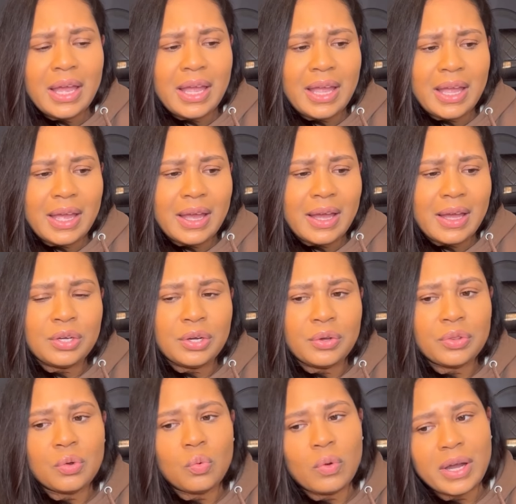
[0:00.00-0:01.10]
And, you know,
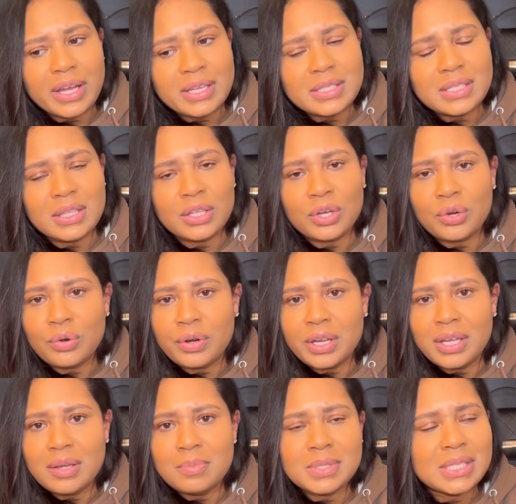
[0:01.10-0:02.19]
the whites and the
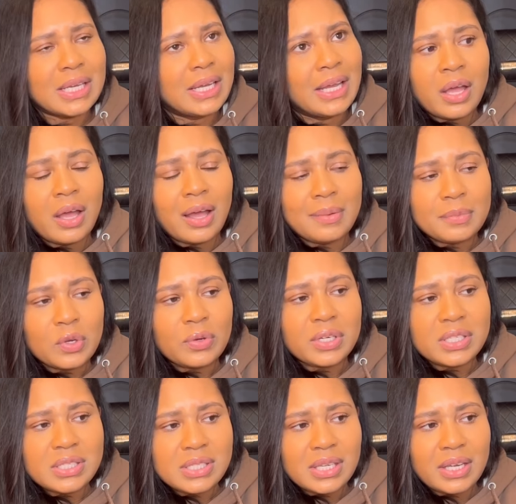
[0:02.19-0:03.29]
creams, I'm going to
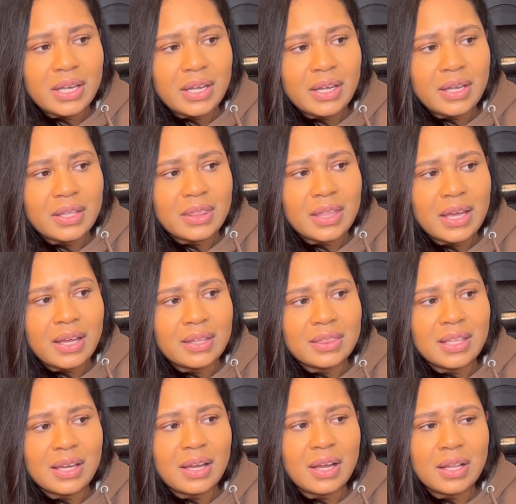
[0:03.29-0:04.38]
say that the
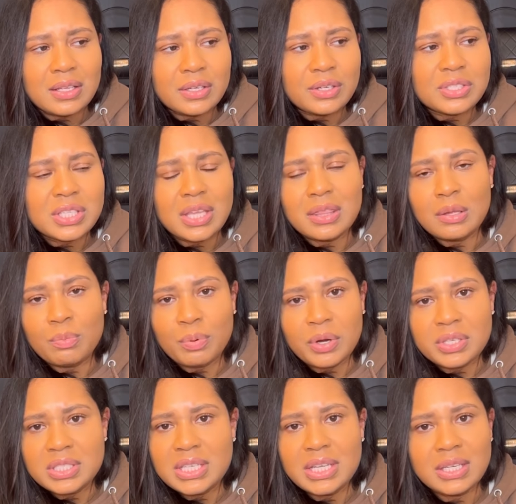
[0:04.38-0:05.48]
colors and the
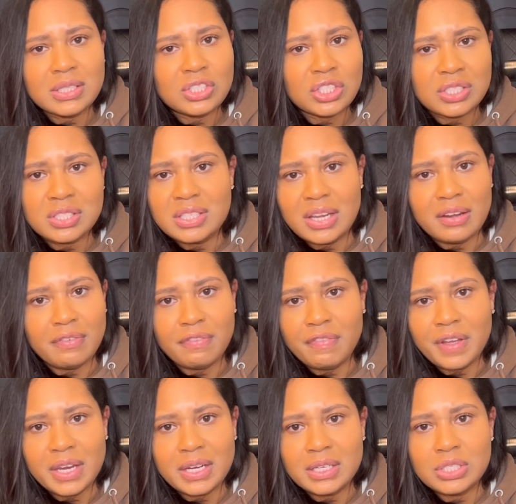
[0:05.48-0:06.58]
printing just didn't
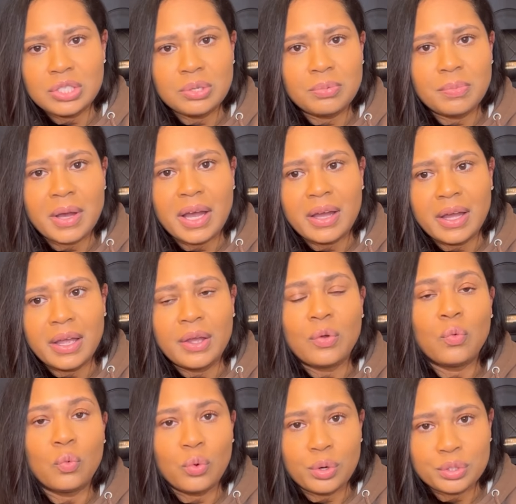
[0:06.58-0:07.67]
fit into my
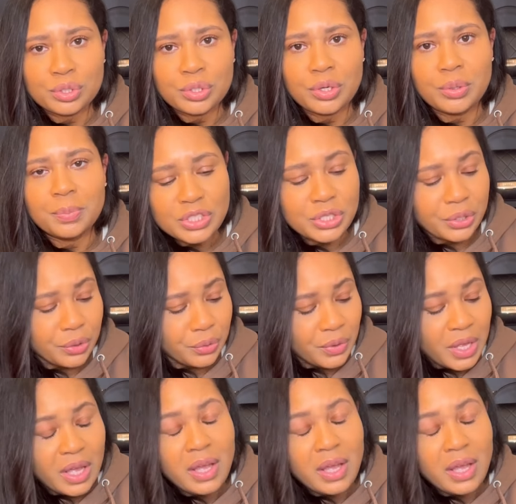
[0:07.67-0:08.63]
wardrobe. So